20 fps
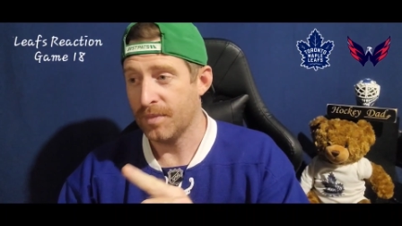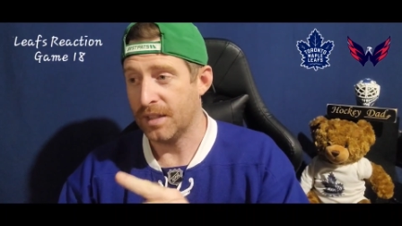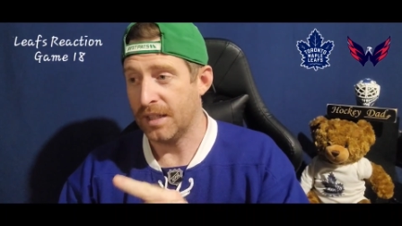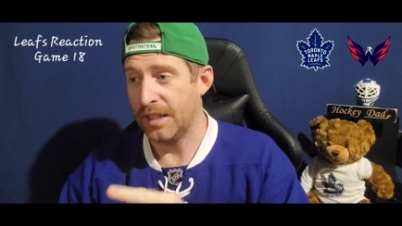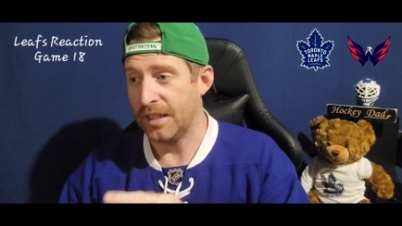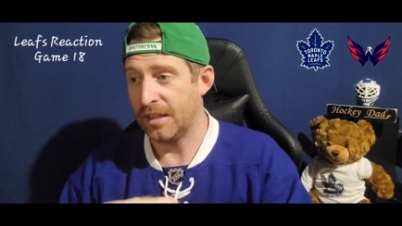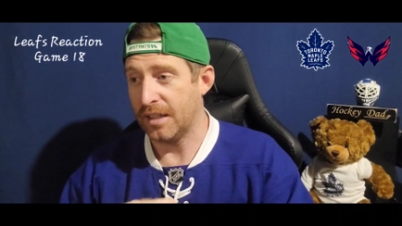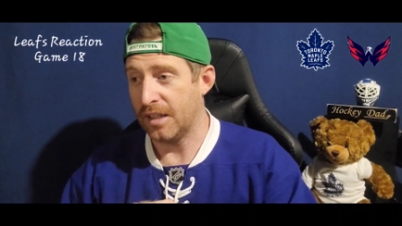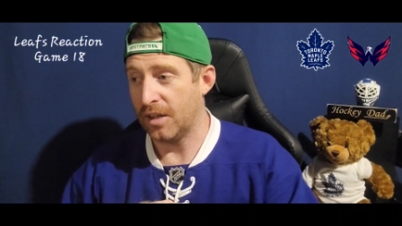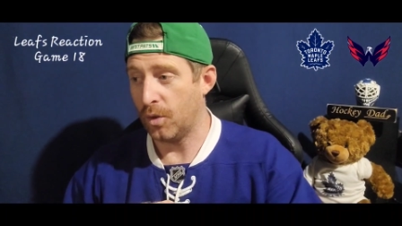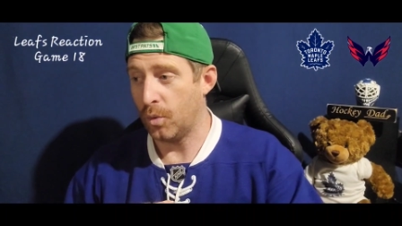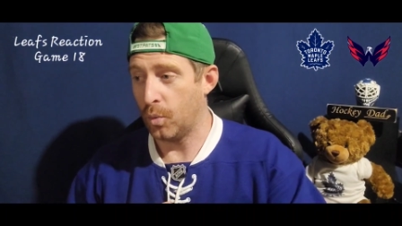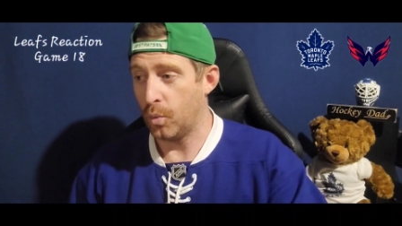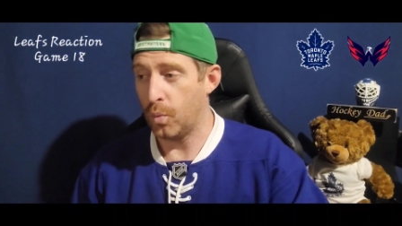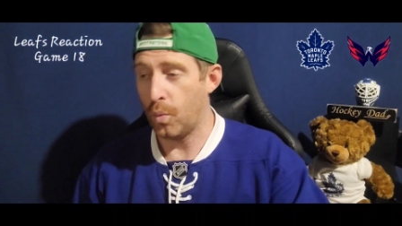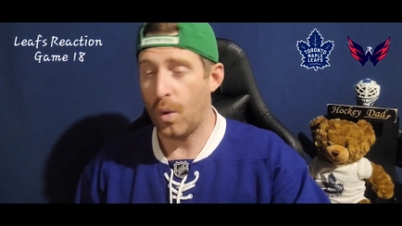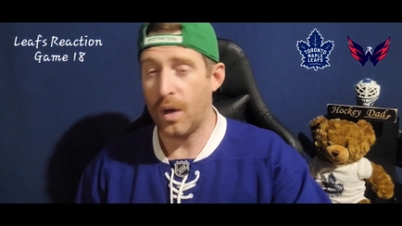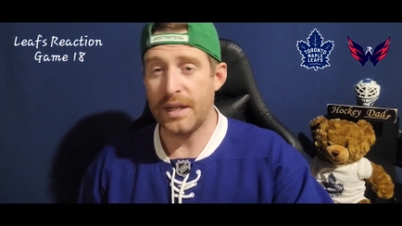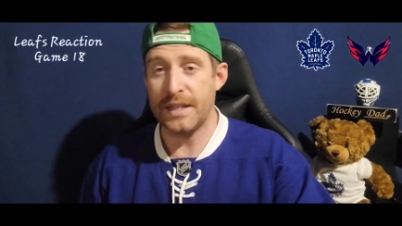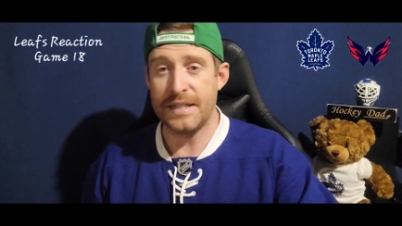like a
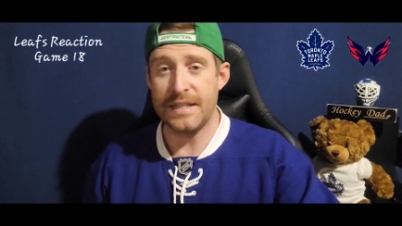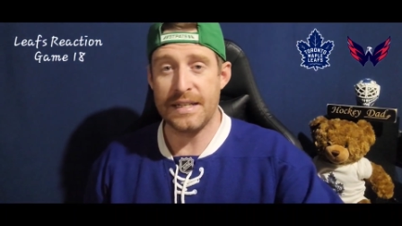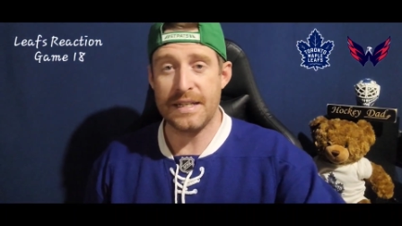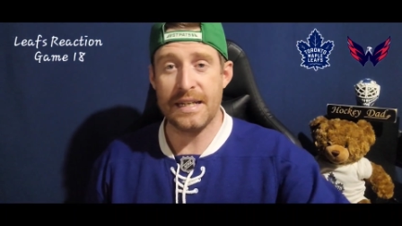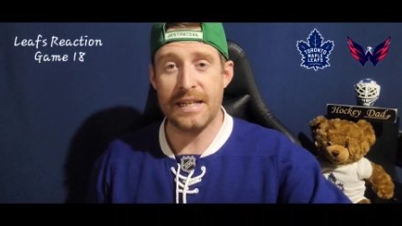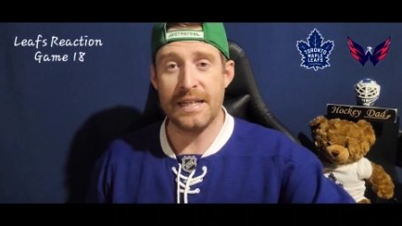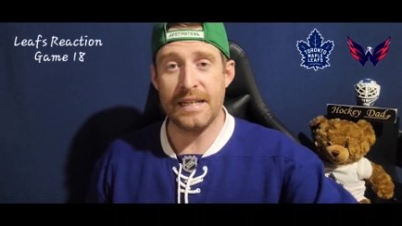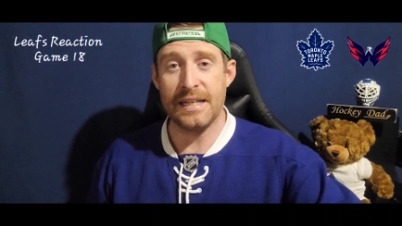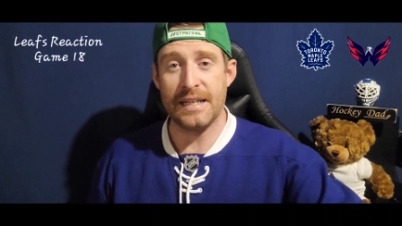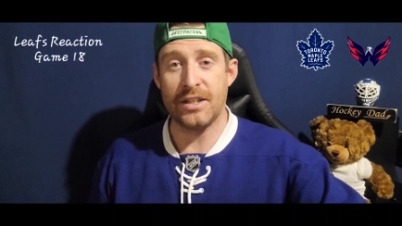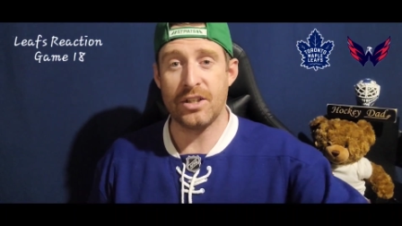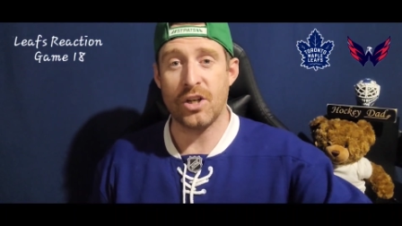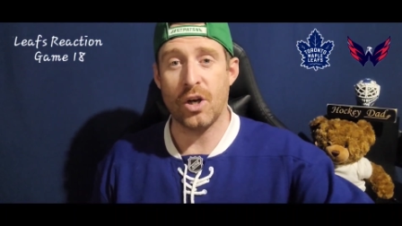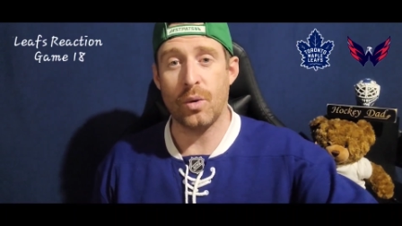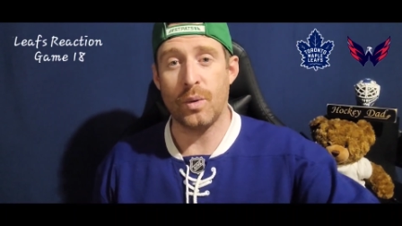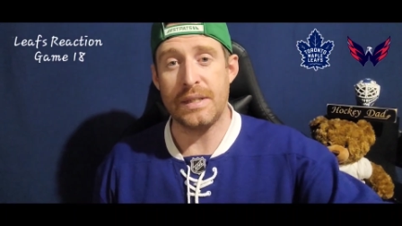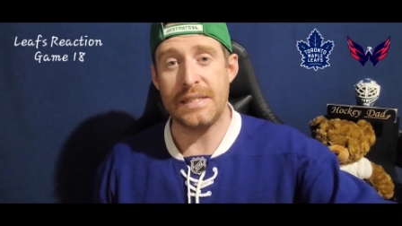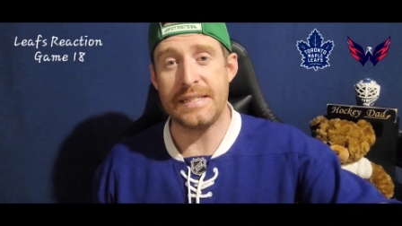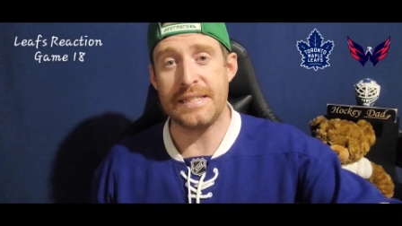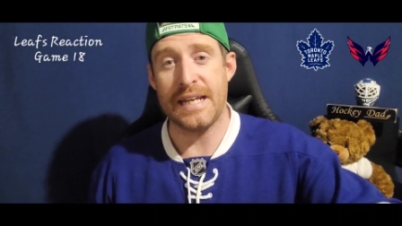one knee
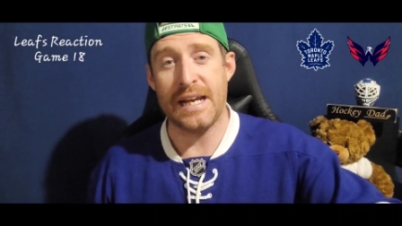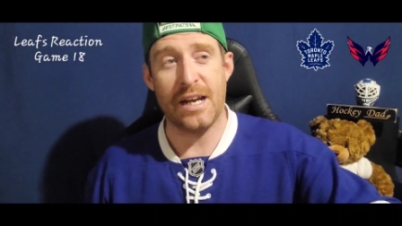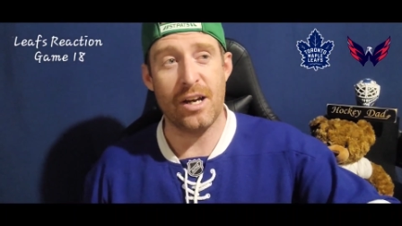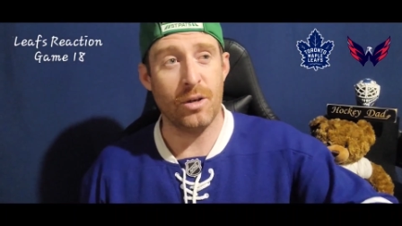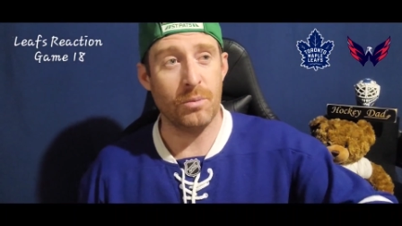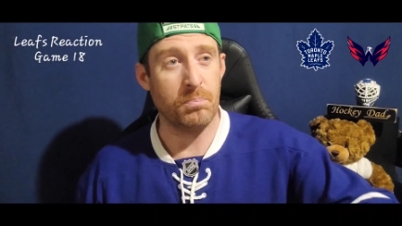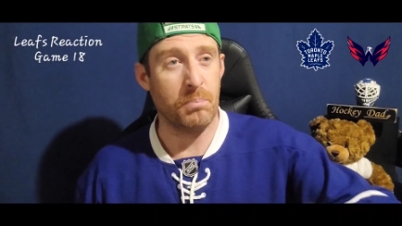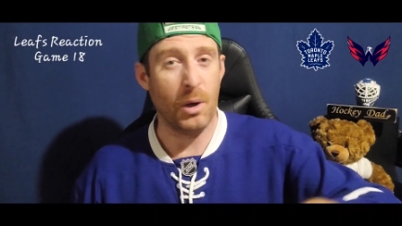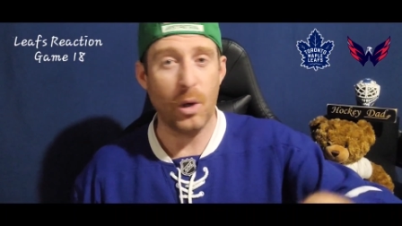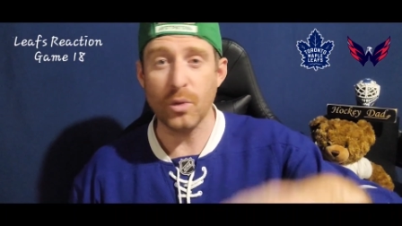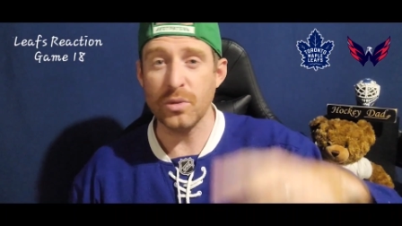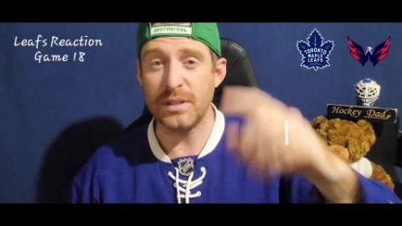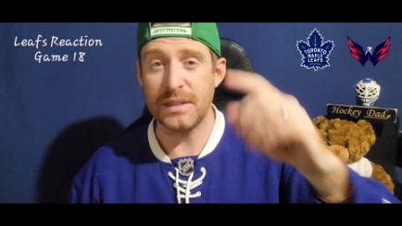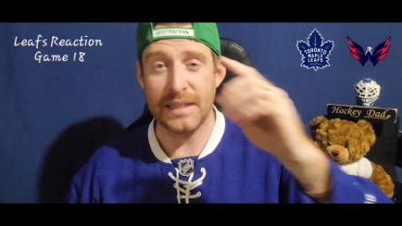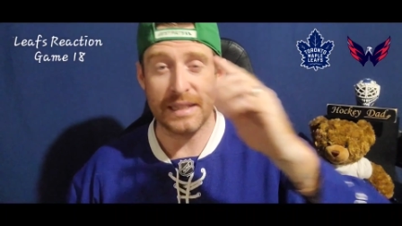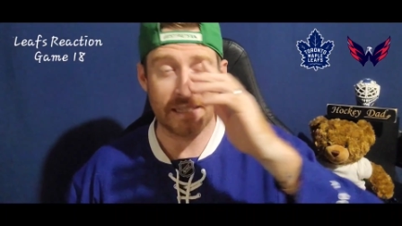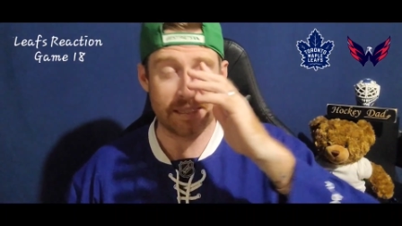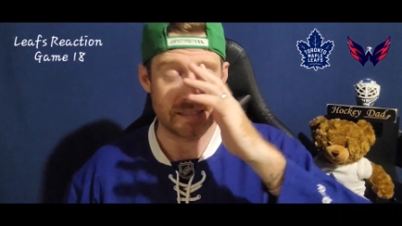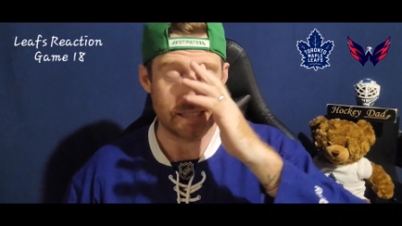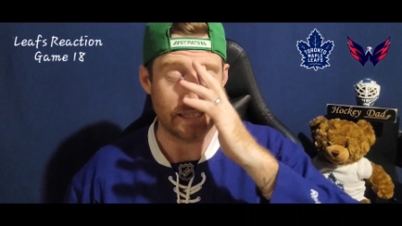going down, both
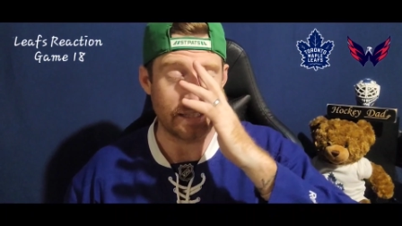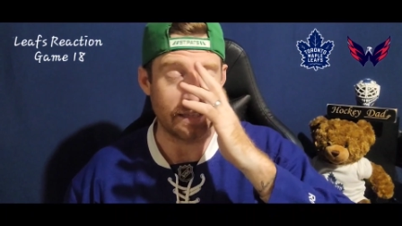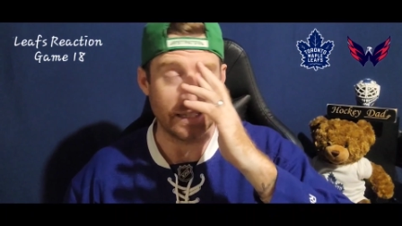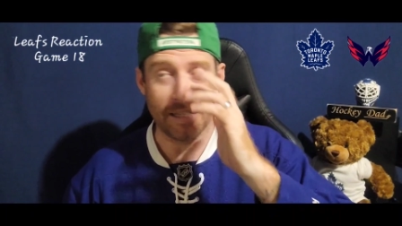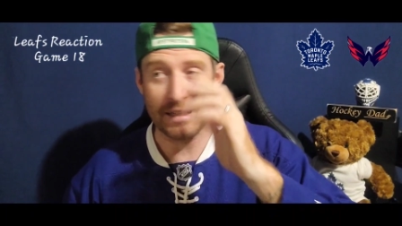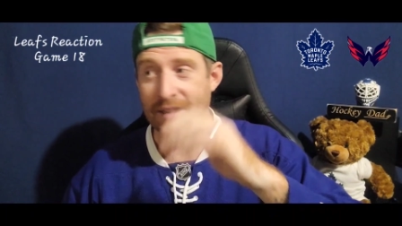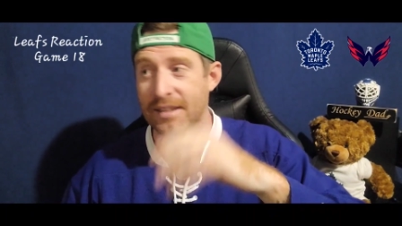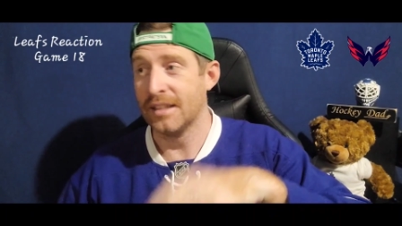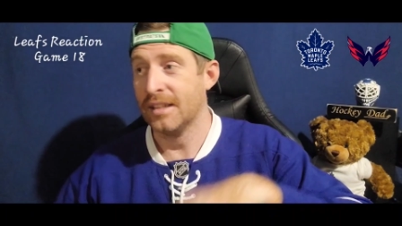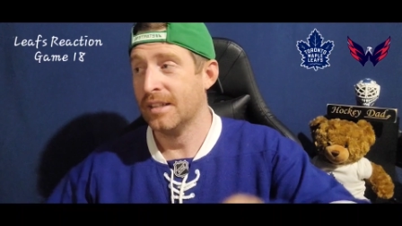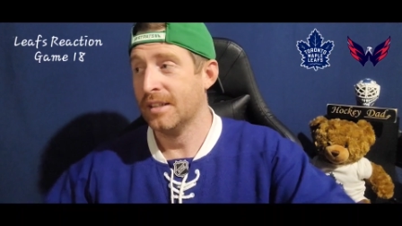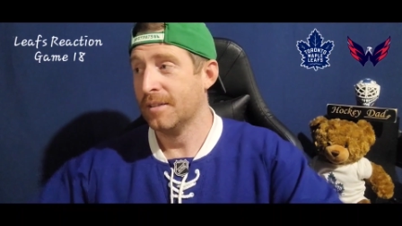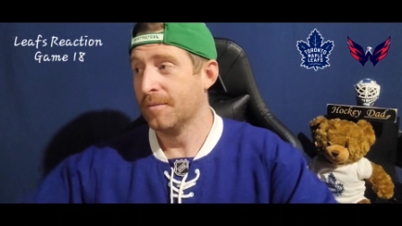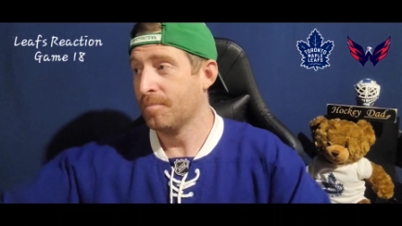knees, I think,